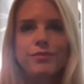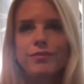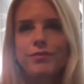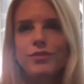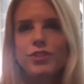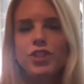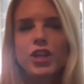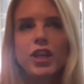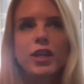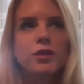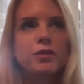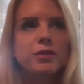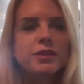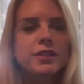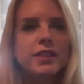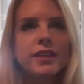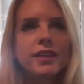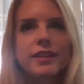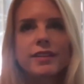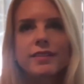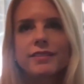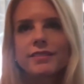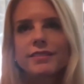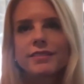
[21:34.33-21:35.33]
Jake was
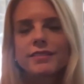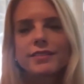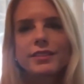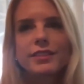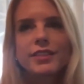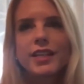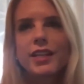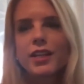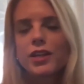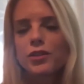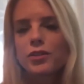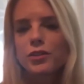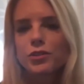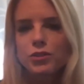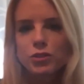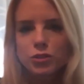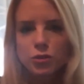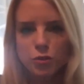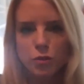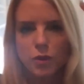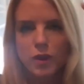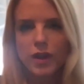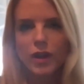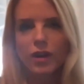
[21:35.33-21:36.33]
like 10 or
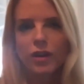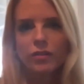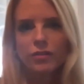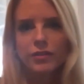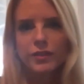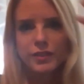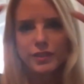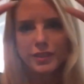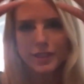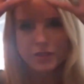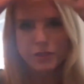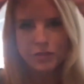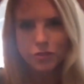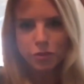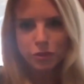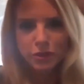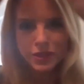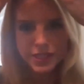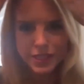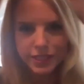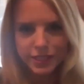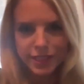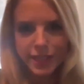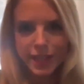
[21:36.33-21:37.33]
12. And of
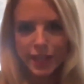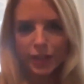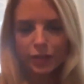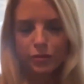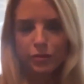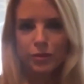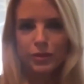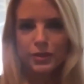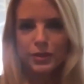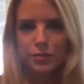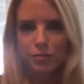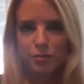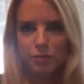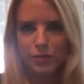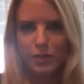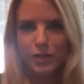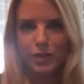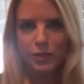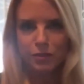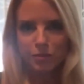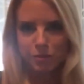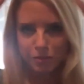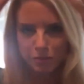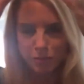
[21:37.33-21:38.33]
course his head was, you
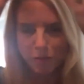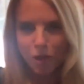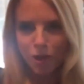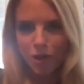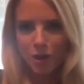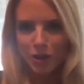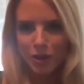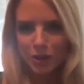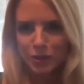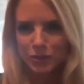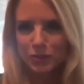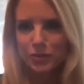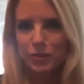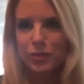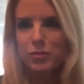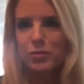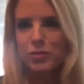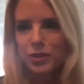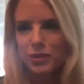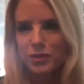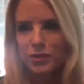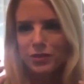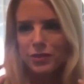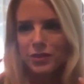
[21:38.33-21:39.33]
know, bald from
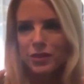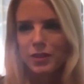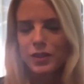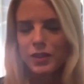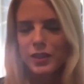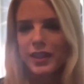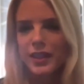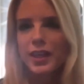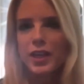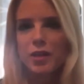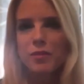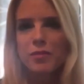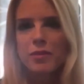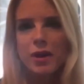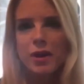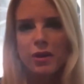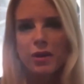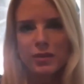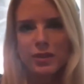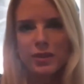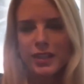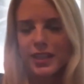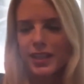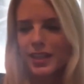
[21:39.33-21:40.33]
the
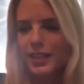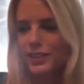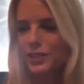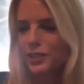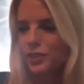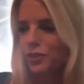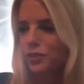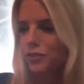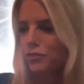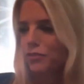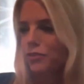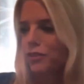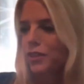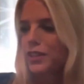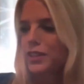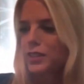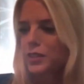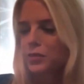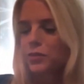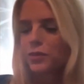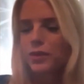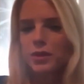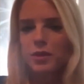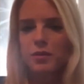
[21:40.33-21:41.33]
chemo, and he had little
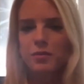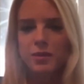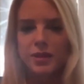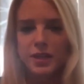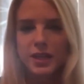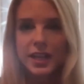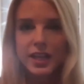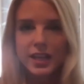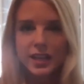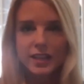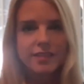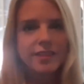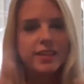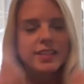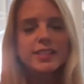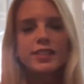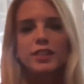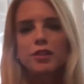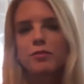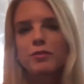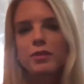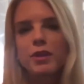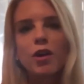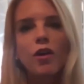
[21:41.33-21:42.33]
friends with him. And they
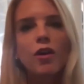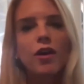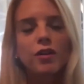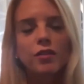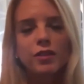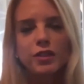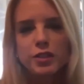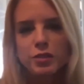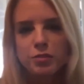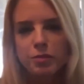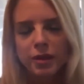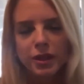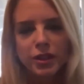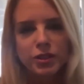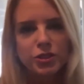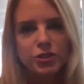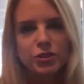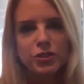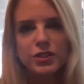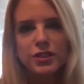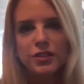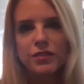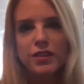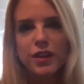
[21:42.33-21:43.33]
sent me all these
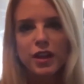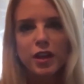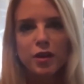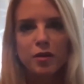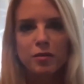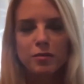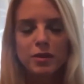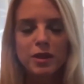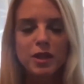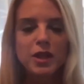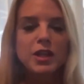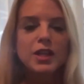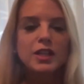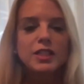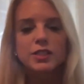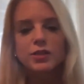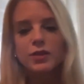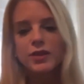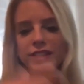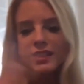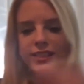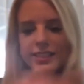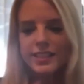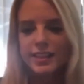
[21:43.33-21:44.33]
pictures of him. So I
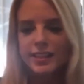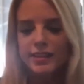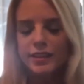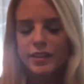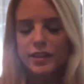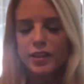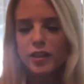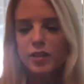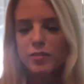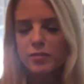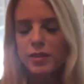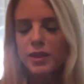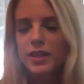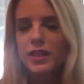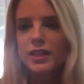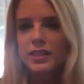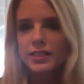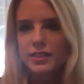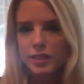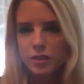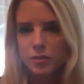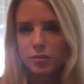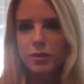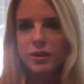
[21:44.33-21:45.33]
sent them
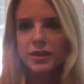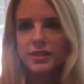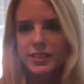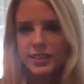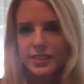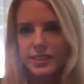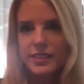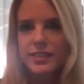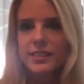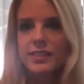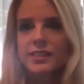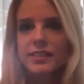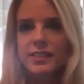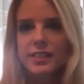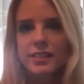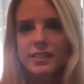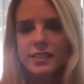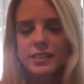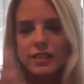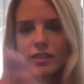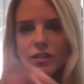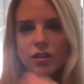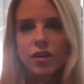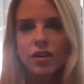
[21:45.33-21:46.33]
to the president's
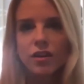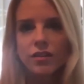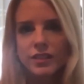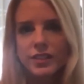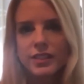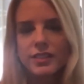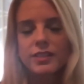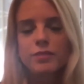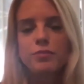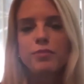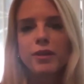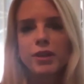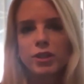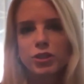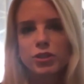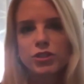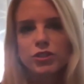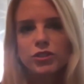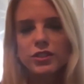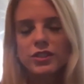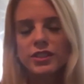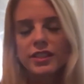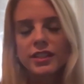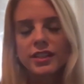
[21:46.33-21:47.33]
assistant, all these
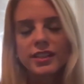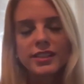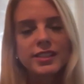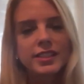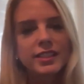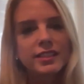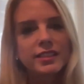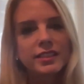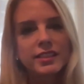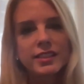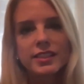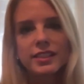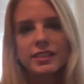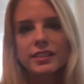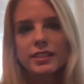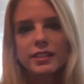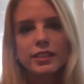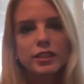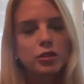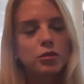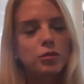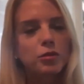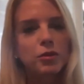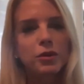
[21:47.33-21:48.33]
pictures. And I said, listen, this
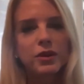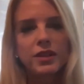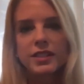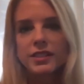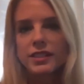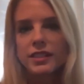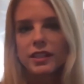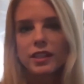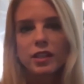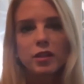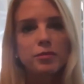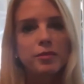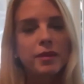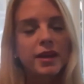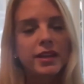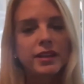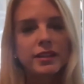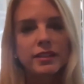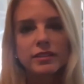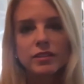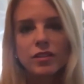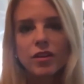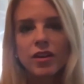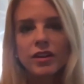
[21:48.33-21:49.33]
little boy isn't going to make
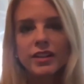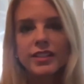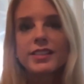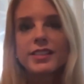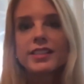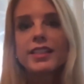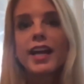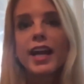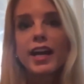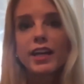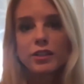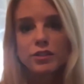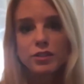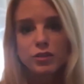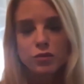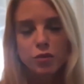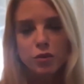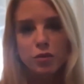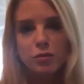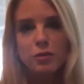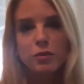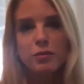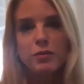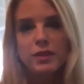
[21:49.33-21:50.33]
it long. His dad is
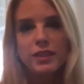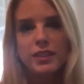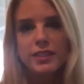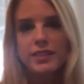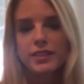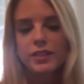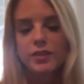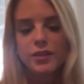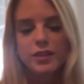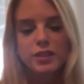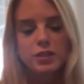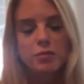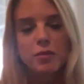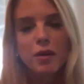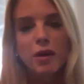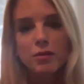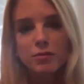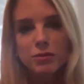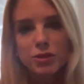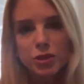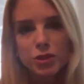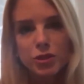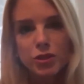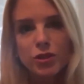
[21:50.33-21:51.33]
former military. His
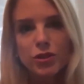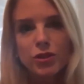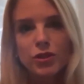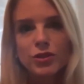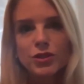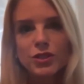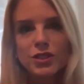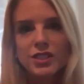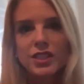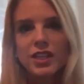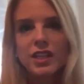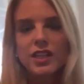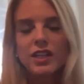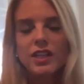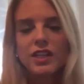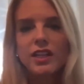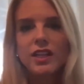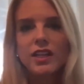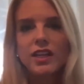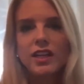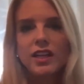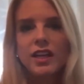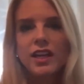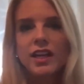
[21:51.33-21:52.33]
mom's a nurse.
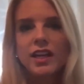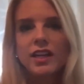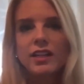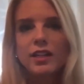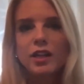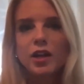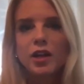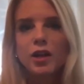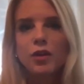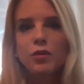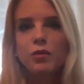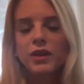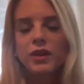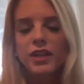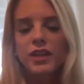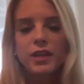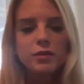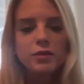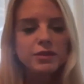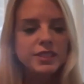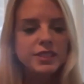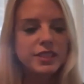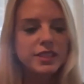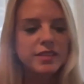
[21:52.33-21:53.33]
And when
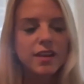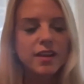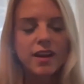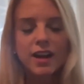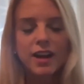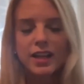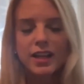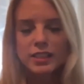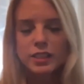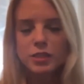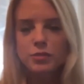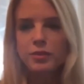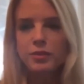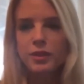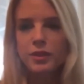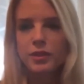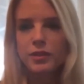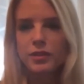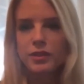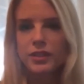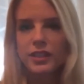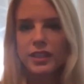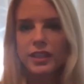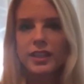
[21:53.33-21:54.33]
he was in the
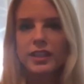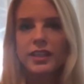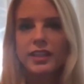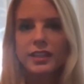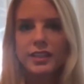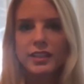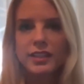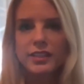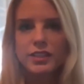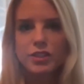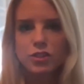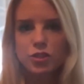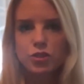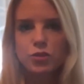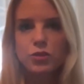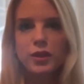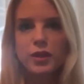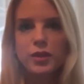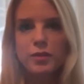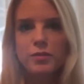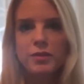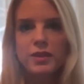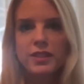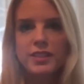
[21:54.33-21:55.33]
hospital getting his
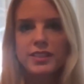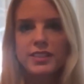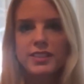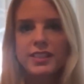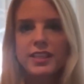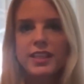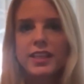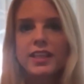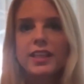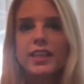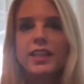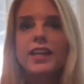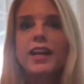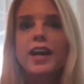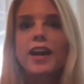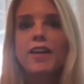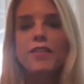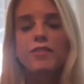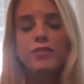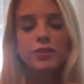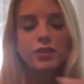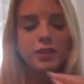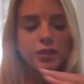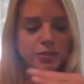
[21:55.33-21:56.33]
treatments, he
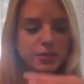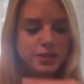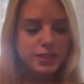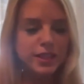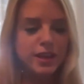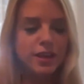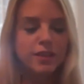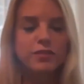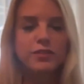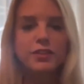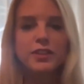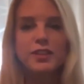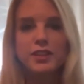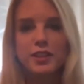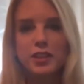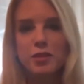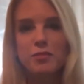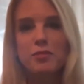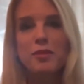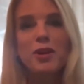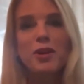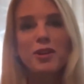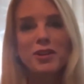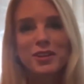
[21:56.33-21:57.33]
was covered in the
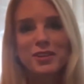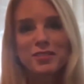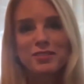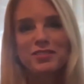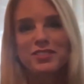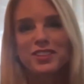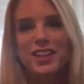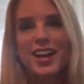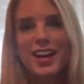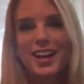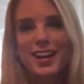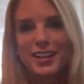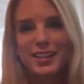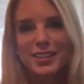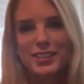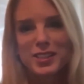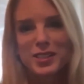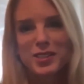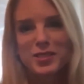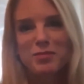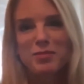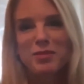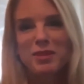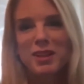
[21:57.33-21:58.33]
American flag as
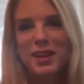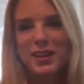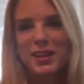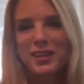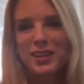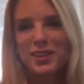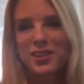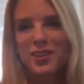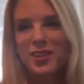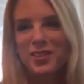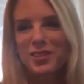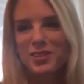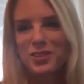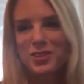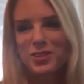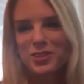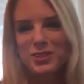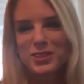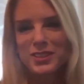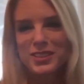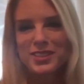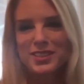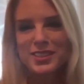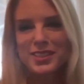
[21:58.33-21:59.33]
his blanket, all the
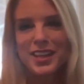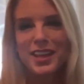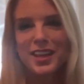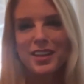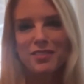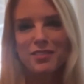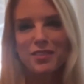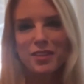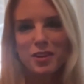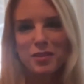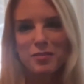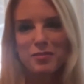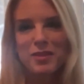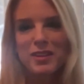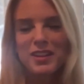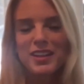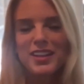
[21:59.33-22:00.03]
nurses gave him.